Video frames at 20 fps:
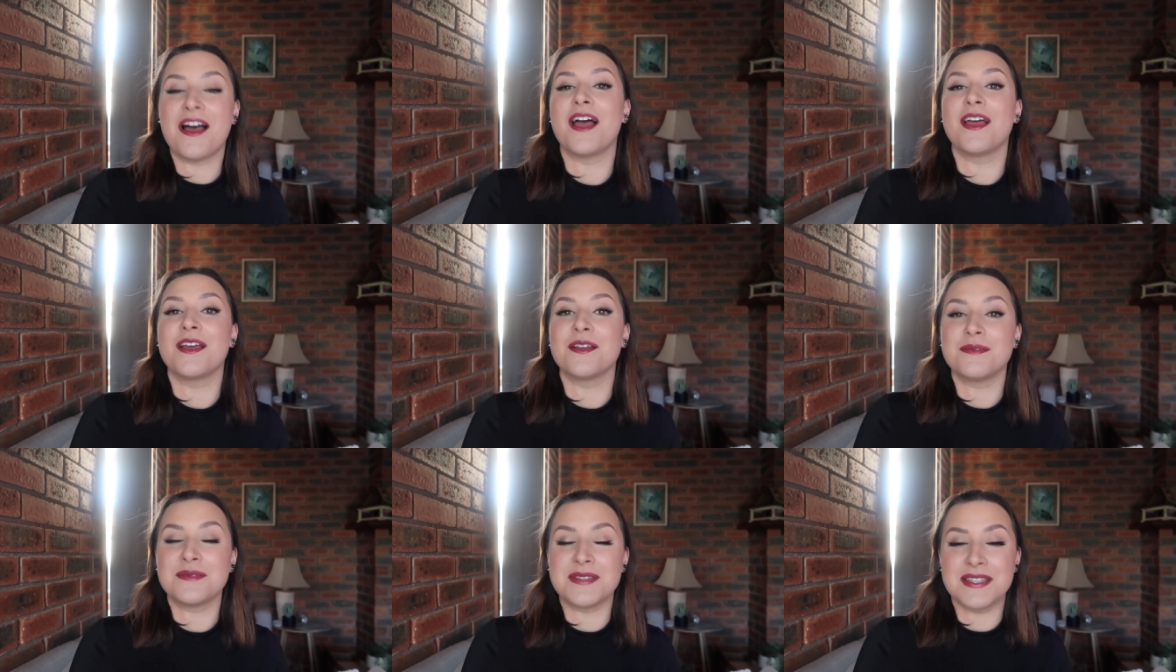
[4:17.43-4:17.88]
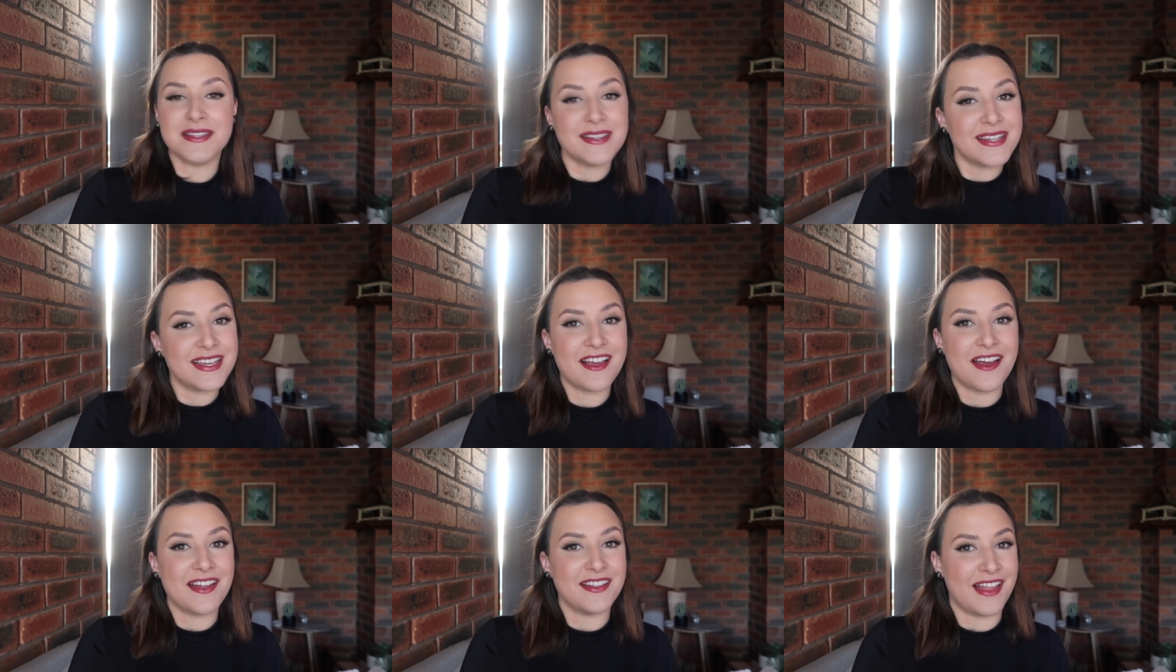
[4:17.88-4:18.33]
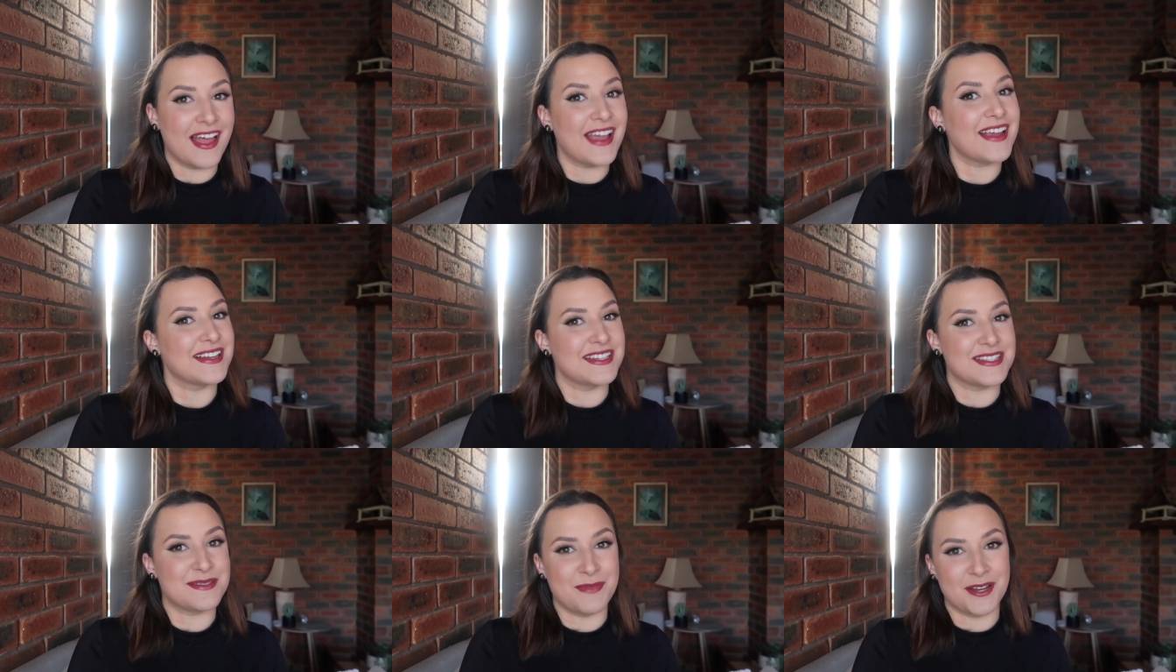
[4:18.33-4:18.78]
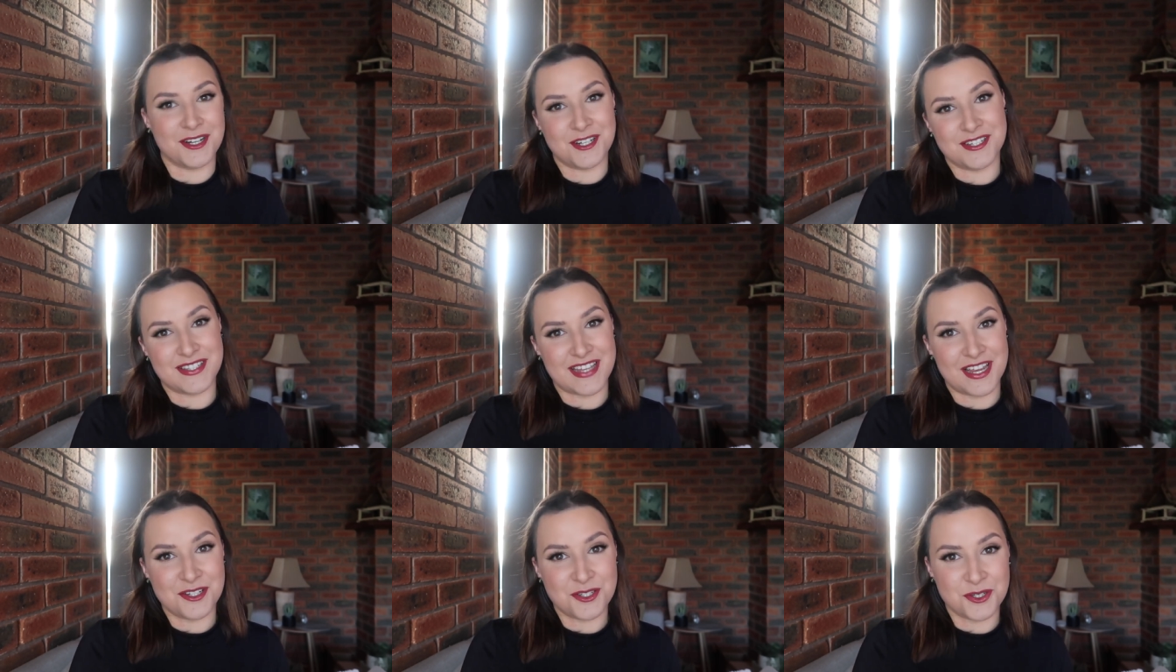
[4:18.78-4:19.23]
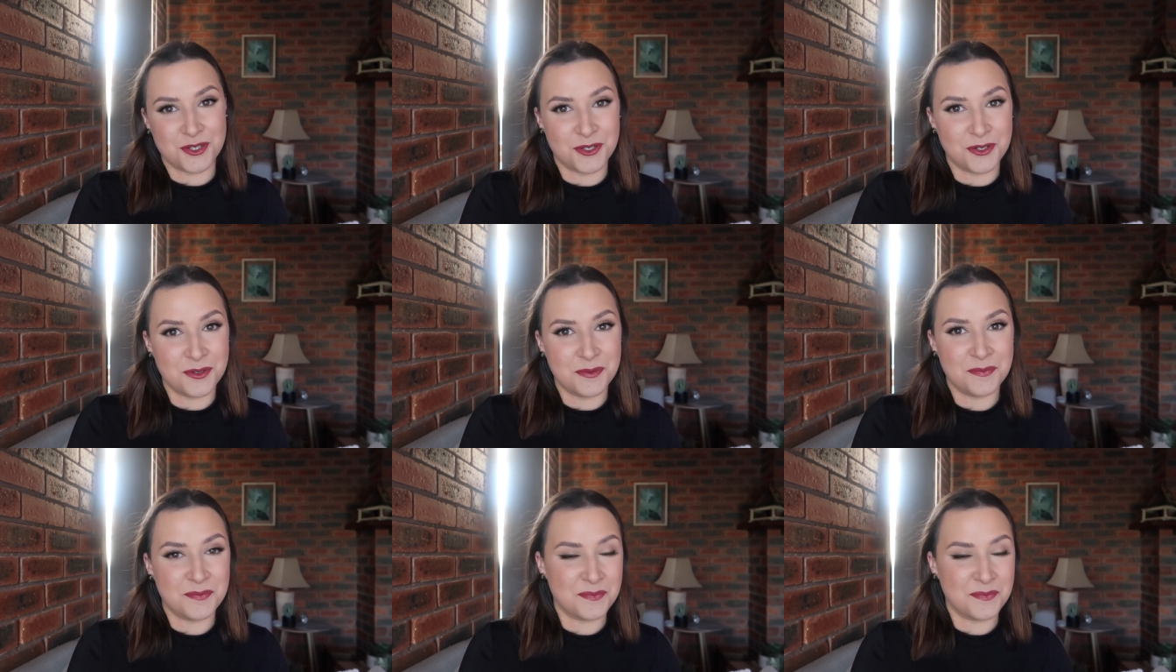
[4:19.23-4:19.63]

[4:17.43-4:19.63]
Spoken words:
I didn't think I'd like it as much as I do.